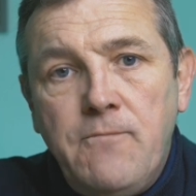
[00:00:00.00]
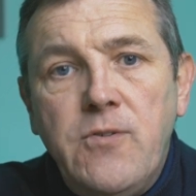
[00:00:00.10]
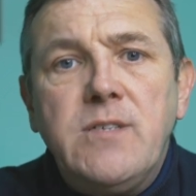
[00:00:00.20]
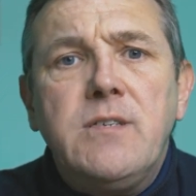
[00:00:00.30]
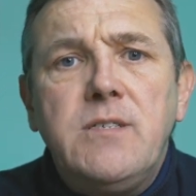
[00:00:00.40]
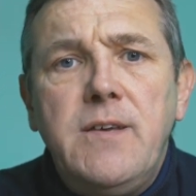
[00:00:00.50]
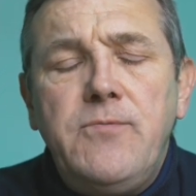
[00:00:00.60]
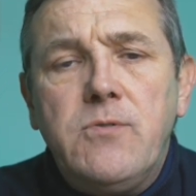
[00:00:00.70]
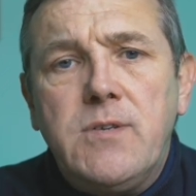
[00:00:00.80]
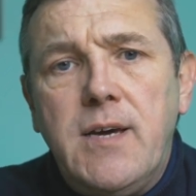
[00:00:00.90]
For instance, if
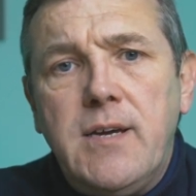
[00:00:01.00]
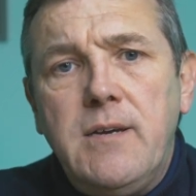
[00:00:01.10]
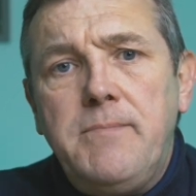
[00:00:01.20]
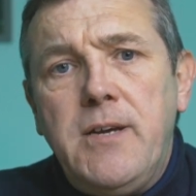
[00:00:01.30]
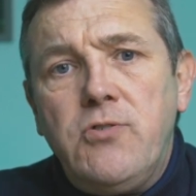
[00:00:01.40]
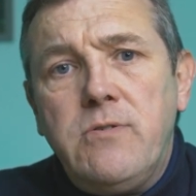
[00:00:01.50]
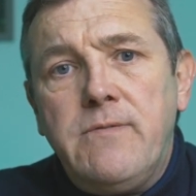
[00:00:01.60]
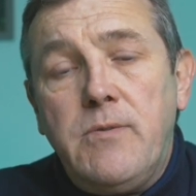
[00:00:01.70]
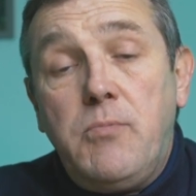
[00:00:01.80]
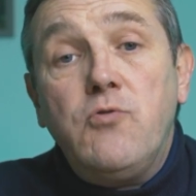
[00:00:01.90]
you're taking a picture
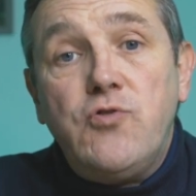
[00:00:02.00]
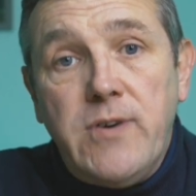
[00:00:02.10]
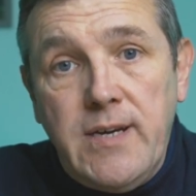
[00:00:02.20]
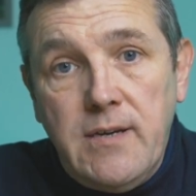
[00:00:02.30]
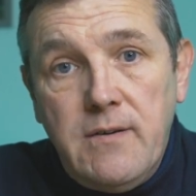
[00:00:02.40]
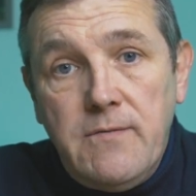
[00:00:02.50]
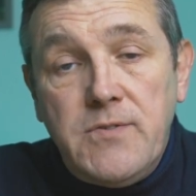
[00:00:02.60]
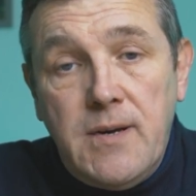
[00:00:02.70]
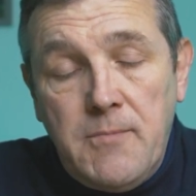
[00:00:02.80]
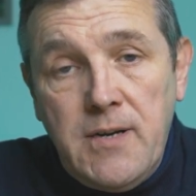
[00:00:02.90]
of a portrait of
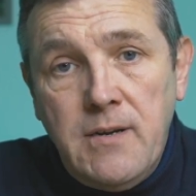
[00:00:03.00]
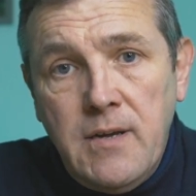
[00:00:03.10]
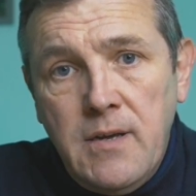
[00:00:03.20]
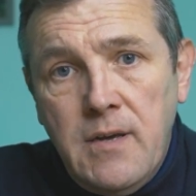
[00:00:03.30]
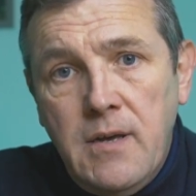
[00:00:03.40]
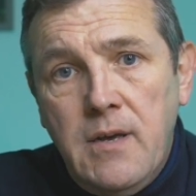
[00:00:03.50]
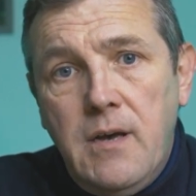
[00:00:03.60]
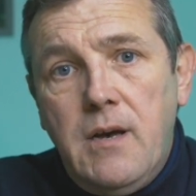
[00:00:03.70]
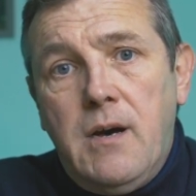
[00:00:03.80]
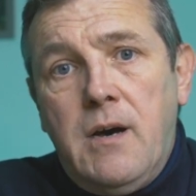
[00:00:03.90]
someone,
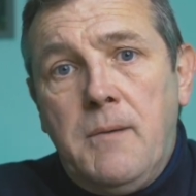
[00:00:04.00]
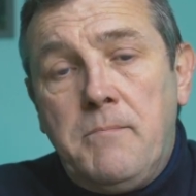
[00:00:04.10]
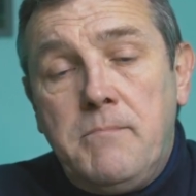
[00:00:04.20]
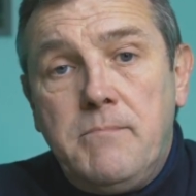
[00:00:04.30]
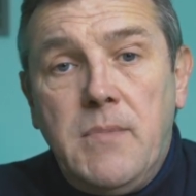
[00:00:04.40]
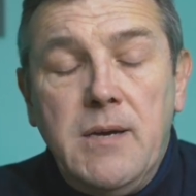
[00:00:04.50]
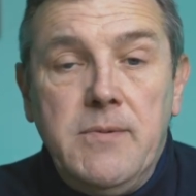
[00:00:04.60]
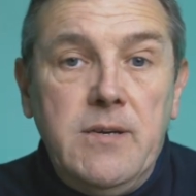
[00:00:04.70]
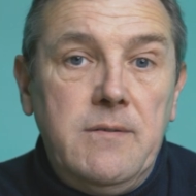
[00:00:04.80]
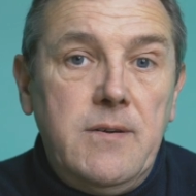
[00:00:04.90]

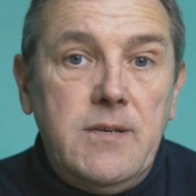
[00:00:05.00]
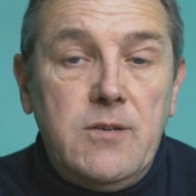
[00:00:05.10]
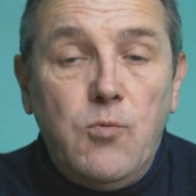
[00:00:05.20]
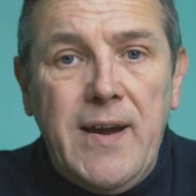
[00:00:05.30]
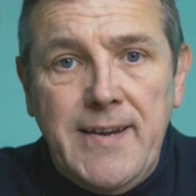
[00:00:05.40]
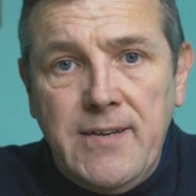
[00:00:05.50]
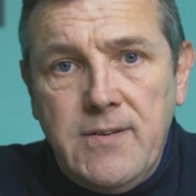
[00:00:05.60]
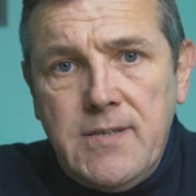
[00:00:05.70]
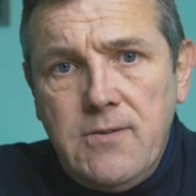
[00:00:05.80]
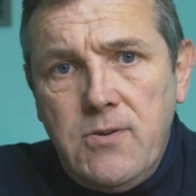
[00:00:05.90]
maybe it's a
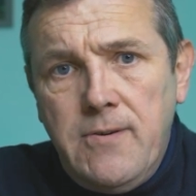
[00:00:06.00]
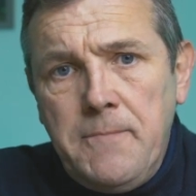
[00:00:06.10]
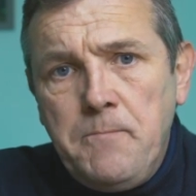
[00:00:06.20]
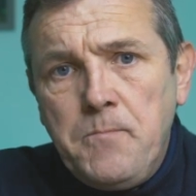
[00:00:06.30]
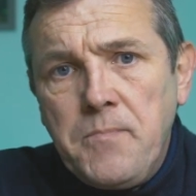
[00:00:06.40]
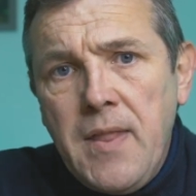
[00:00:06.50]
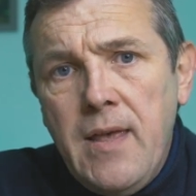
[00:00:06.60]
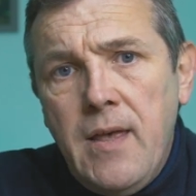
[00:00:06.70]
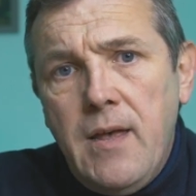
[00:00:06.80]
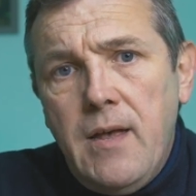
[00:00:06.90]
wedding you're doing,
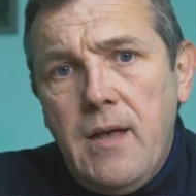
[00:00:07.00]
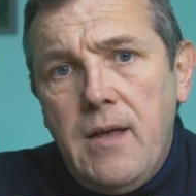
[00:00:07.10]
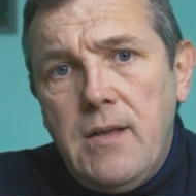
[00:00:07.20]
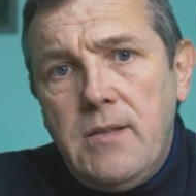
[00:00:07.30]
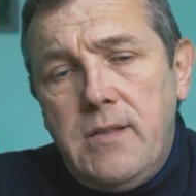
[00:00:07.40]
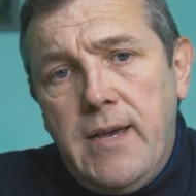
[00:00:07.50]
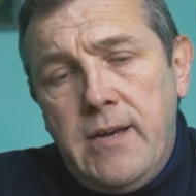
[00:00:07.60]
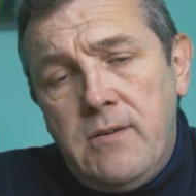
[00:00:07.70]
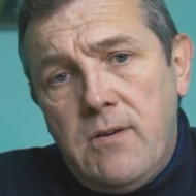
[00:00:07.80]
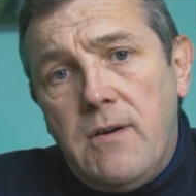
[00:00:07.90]

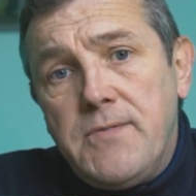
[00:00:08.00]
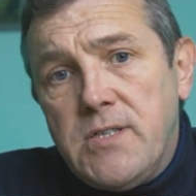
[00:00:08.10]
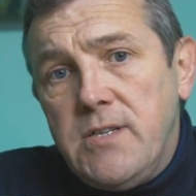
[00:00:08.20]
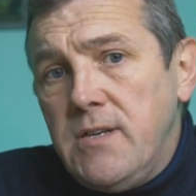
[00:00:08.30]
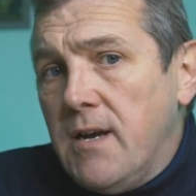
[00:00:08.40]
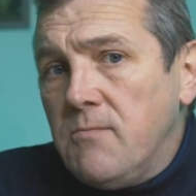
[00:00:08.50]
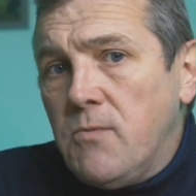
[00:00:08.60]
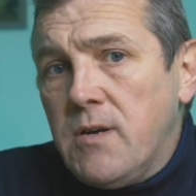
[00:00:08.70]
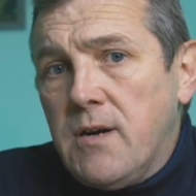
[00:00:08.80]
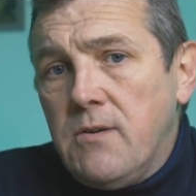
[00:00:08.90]
then obviously you don't
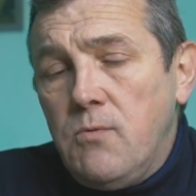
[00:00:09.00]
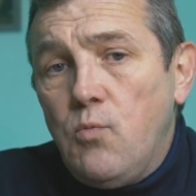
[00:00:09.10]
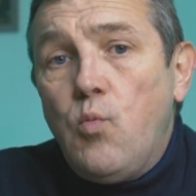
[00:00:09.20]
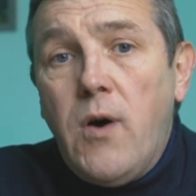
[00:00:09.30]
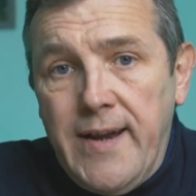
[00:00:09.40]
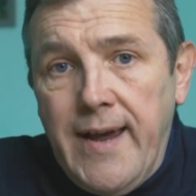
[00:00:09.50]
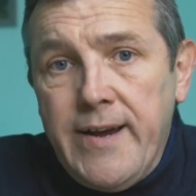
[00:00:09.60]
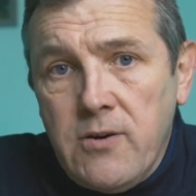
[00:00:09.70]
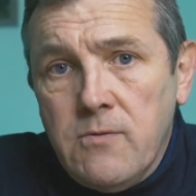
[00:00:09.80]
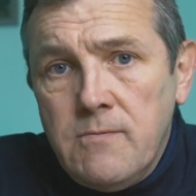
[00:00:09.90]
want to go wide
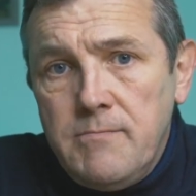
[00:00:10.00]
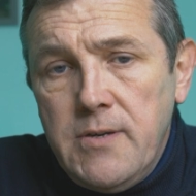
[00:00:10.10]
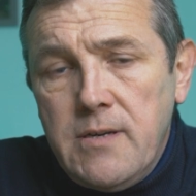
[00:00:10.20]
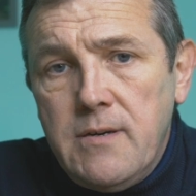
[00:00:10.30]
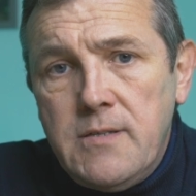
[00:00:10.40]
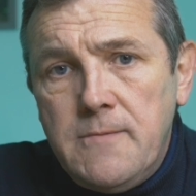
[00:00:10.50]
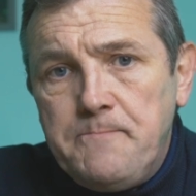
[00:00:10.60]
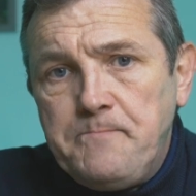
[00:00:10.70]
angle because